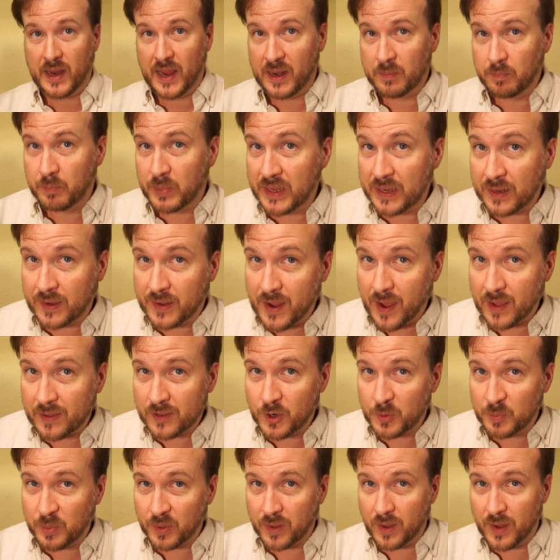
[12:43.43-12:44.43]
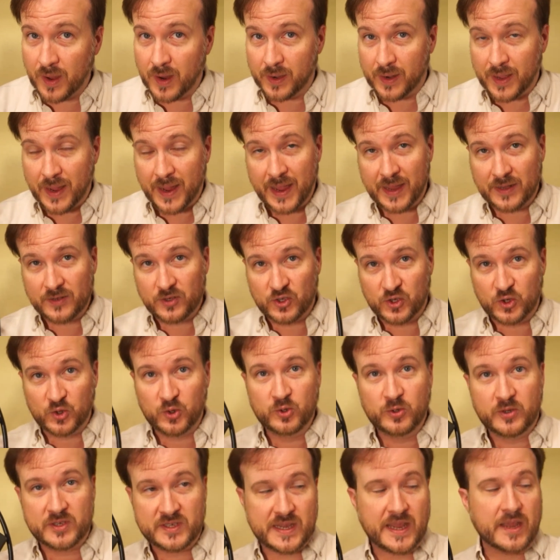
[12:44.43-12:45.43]
And being colorblind, I had
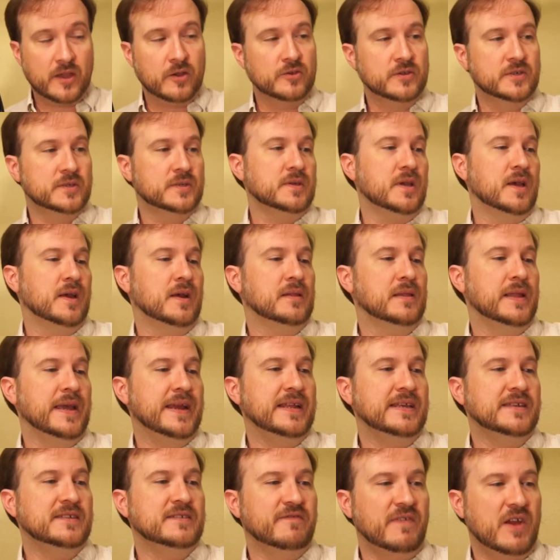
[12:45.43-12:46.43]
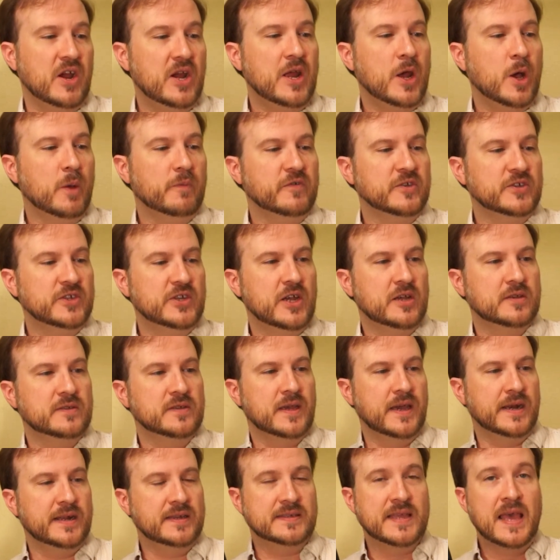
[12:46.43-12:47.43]
2 sales ladies, very helpful sales
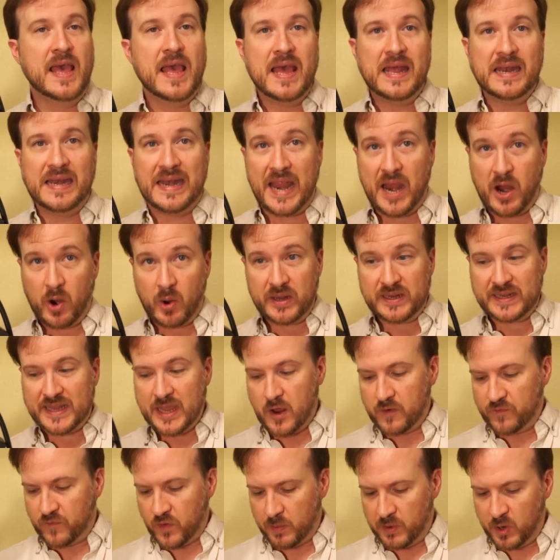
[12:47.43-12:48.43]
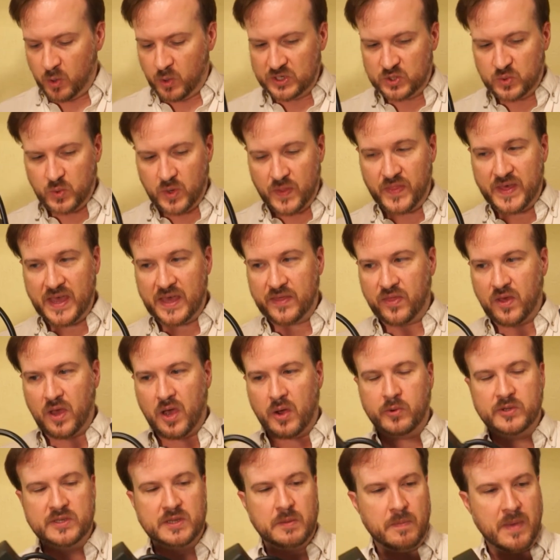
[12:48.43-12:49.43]
ladies, narrow it down for me which one they
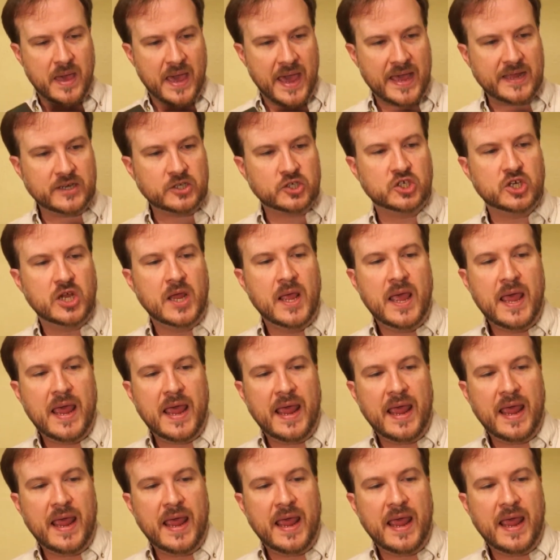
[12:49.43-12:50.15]
thought was a match.